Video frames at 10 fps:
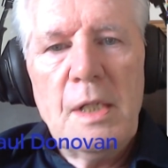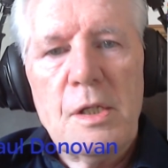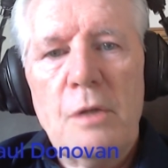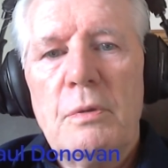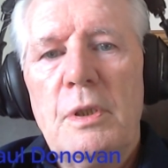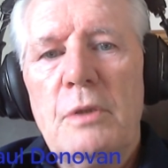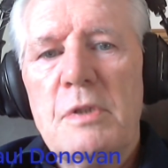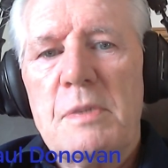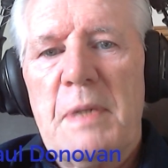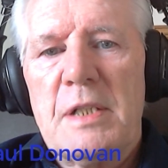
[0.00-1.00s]
So
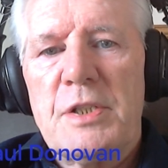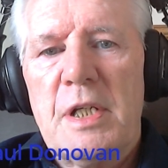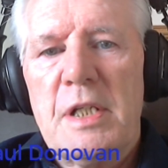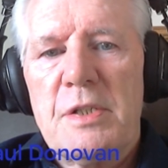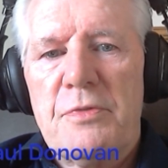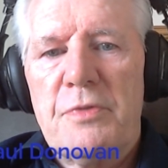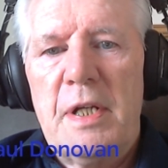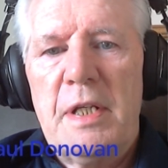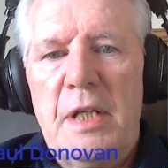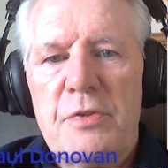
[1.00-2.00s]
Lewin's plan change is a
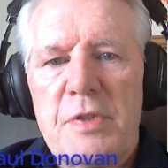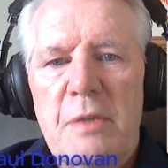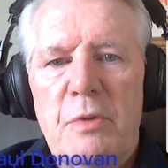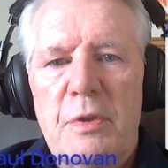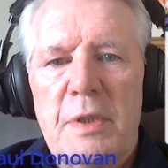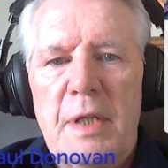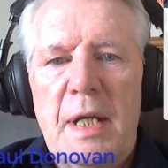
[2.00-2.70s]
very interesting one.